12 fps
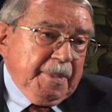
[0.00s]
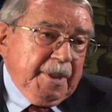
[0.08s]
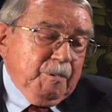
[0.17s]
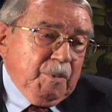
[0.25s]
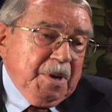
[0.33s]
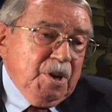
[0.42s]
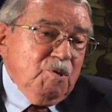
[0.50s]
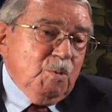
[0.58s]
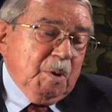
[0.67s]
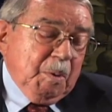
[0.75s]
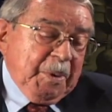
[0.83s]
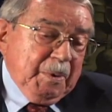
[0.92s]
that we knew
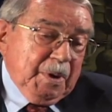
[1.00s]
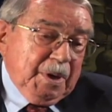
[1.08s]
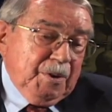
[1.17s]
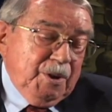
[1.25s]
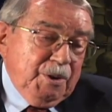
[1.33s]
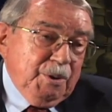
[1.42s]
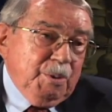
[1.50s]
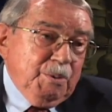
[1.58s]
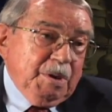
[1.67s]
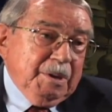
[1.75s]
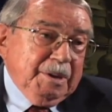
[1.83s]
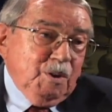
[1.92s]
what we were going to
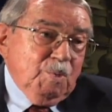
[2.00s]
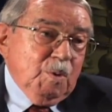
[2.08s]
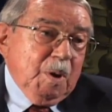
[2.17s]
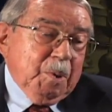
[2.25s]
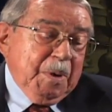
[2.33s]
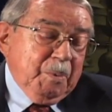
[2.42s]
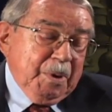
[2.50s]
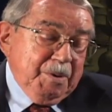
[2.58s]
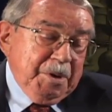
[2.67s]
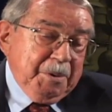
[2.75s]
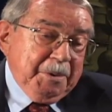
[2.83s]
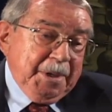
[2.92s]
do and knew what we were
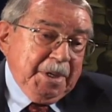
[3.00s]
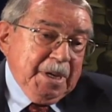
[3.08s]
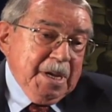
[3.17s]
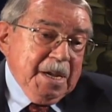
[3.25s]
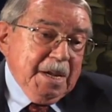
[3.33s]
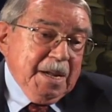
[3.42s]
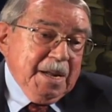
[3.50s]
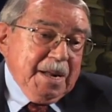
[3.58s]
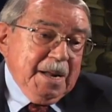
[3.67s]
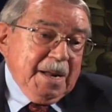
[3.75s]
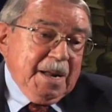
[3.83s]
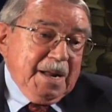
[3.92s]
doing
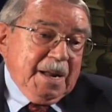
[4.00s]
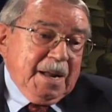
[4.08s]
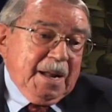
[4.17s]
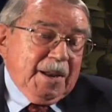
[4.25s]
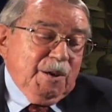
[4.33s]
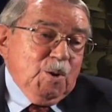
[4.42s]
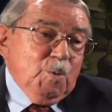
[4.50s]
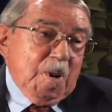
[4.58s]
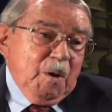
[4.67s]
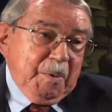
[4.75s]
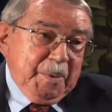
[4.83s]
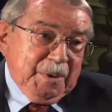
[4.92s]
and knew
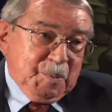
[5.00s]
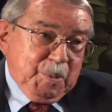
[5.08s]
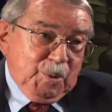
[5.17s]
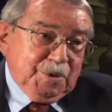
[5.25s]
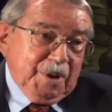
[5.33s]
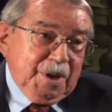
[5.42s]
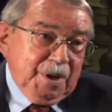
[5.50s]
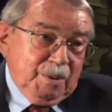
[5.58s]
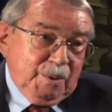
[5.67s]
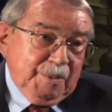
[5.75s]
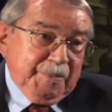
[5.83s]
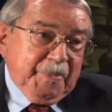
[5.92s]
where we were supposed to
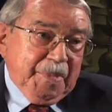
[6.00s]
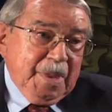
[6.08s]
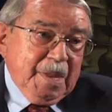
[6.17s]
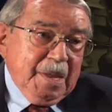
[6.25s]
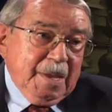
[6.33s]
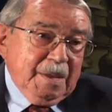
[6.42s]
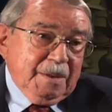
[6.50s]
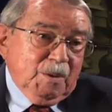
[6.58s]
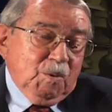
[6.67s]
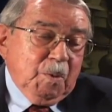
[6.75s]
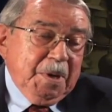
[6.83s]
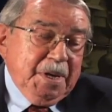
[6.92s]
go.
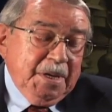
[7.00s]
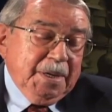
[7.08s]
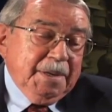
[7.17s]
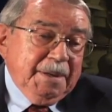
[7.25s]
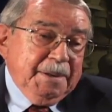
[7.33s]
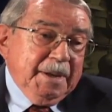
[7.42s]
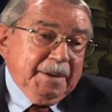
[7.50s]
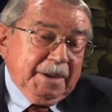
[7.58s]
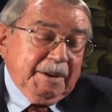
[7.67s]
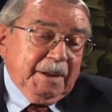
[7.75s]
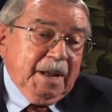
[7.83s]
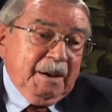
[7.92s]
So we did
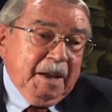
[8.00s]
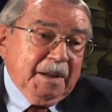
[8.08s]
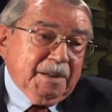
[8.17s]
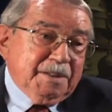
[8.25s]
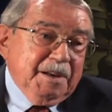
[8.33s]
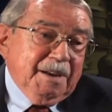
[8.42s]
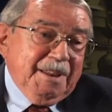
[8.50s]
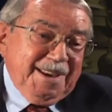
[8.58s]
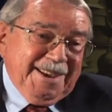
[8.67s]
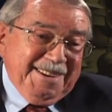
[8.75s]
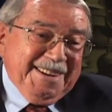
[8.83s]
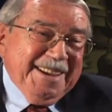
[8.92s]
a lot of
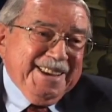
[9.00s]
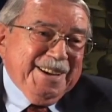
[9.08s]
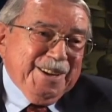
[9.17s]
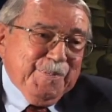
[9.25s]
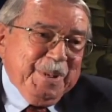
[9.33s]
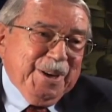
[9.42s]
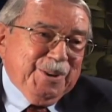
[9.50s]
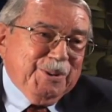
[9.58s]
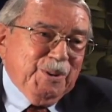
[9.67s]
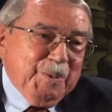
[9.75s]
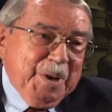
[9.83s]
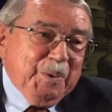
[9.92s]
studying to make
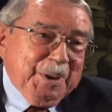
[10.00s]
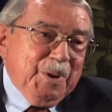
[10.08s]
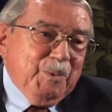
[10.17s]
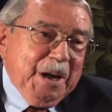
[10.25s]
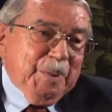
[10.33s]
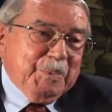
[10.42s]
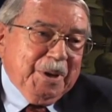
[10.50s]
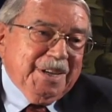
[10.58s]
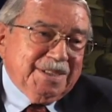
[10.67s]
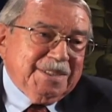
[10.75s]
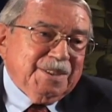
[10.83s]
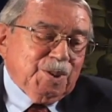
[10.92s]
sure we were in the right
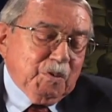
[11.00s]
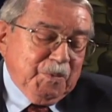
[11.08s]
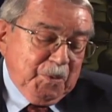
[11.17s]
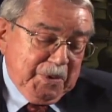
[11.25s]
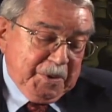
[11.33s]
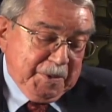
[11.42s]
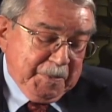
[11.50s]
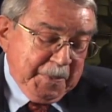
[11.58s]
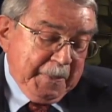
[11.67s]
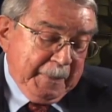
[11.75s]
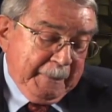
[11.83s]
place and, and so arrived forth. safely.